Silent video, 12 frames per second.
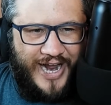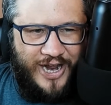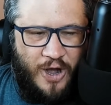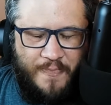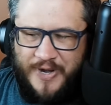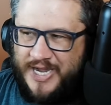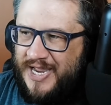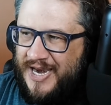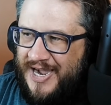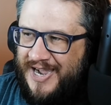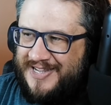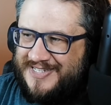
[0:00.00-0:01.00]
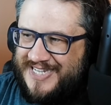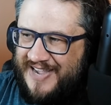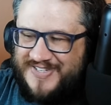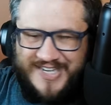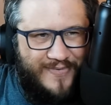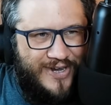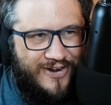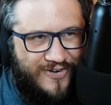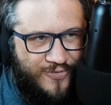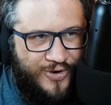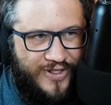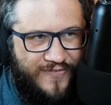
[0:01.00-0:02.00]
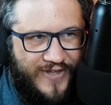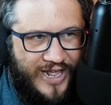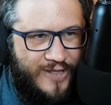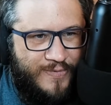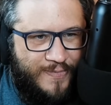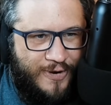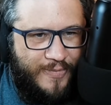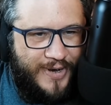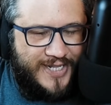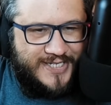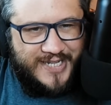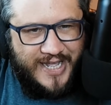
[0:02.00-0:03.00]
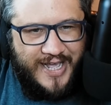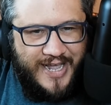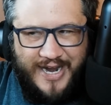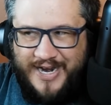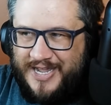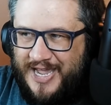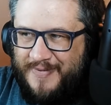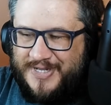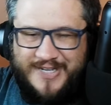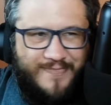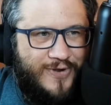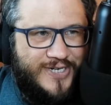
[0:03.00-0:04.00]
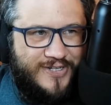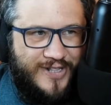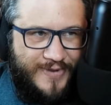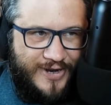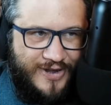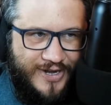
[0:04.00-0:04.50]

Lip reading: Hope it can save some of your really valuable permanents in a game at some point, too. Let me know how it